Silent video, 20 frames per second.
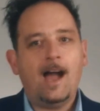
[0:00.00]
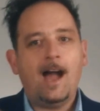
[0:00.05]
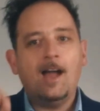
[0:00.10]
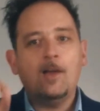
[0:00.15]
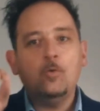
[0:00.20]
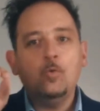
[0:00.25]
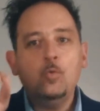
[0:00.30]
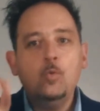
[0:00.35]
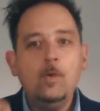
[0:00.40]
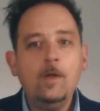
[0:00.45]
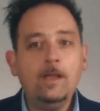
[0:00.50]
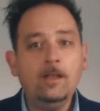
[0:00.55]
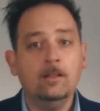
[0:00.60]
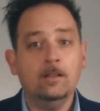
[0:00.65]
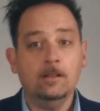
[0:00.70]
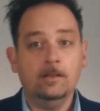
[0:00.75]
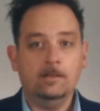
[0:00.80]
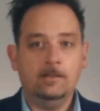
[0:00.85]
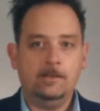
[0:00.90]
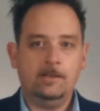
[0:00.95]
I
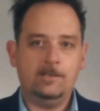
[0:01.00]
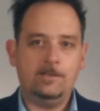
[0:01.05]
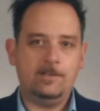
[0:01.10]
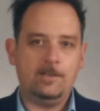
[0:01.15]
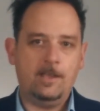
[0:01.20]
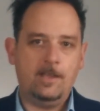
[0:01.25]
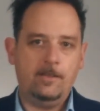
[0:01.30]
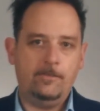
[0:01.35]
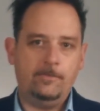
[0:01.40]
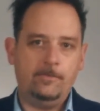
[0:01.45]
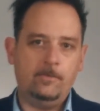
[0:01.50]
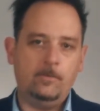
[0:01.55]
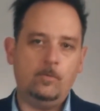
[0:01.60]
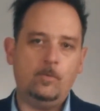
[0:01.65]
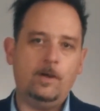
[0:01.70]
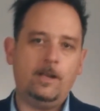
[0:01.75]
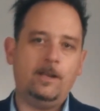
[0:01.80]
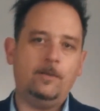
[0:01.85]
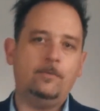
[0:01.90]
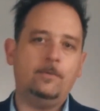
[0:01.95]
will achieve
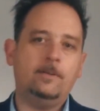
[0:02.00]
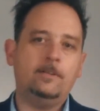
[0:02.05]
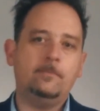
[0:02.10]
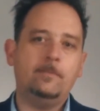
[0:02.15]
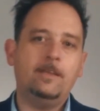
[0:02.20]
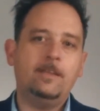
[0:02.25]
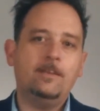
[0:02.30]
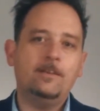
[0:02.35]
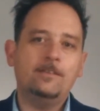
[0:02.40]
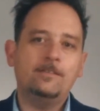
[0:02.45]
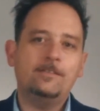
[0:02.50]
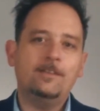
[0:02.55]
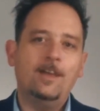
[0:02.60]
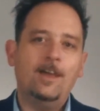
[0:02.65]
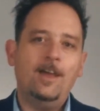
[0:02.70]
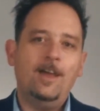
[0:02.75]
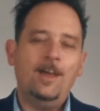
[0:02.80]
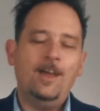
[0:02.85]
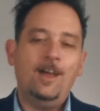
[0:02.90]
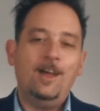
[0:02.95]
what I want because
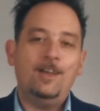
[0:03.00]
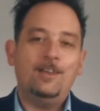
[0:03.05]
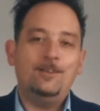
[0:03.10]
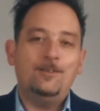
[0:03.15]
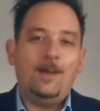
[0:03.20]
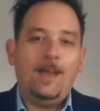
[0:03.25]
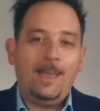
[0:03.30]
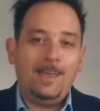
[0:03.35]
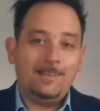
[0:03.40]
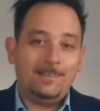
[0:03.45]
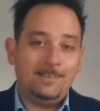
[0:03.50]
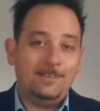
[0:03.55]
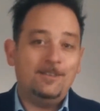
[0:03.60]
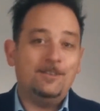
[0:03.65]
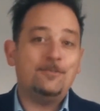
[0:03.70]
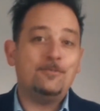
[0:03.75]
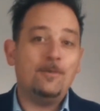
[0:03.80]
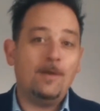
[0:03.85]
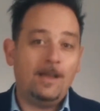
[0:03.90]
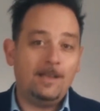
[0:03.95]
you had
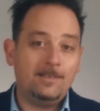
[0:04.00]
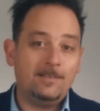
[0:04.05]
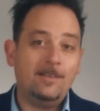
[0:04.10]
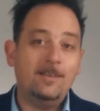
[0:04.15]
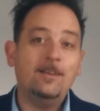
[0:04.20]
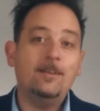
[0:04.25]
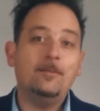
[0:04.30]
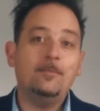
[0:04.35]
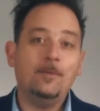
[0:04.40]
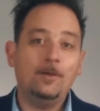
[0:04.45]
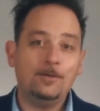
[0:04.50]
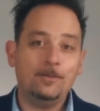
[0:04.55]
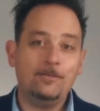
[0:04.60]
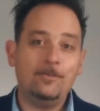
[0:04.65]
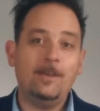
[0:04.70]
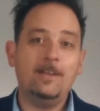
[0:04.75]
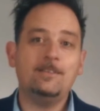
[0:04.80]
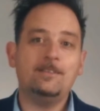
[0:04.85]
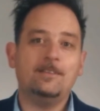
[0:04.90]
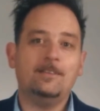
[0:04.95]
the right
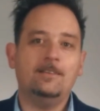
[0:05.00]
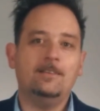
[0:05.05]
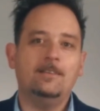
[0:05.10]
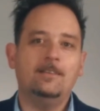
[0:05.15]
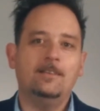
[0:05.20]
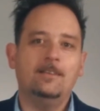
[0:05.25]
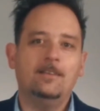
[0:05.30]
motivation?